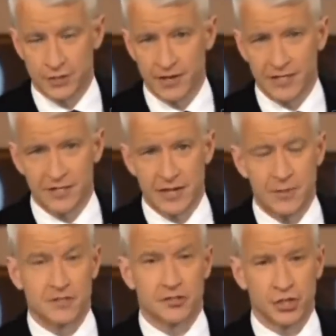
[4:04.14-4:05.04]
That's his name.
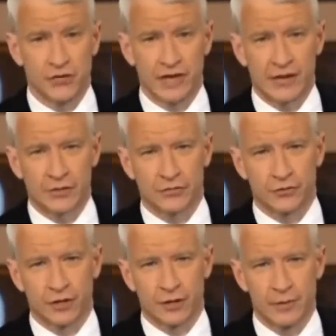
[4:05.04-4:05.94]
He's the chief counsel for
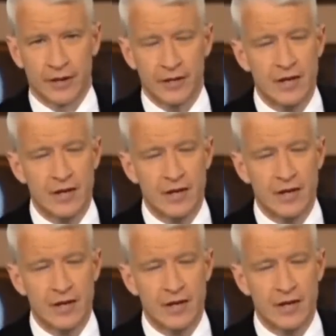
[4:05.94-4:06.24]
the committee.